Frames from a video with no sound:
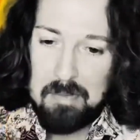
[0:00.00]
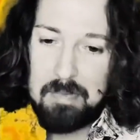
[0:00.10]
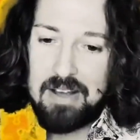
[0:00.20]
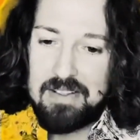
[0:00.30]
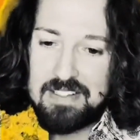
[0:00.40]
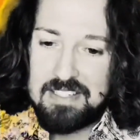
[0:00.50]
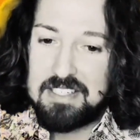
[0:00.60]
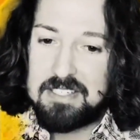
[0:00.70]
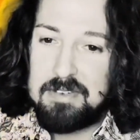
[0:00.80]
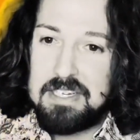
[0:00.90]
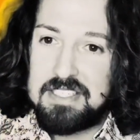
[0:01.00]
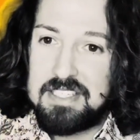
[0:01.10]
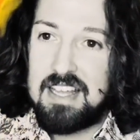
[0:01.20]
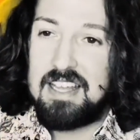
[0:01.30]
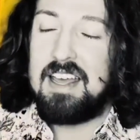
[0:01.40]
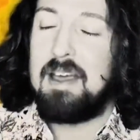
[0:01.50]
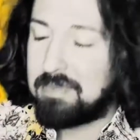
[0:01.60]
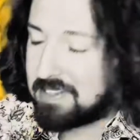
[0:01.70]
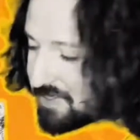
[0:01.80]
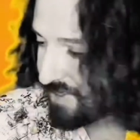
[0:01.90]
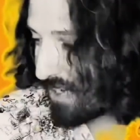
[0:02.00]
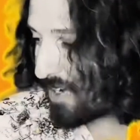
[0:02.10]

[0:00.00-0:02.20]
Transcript: about the situation that happens.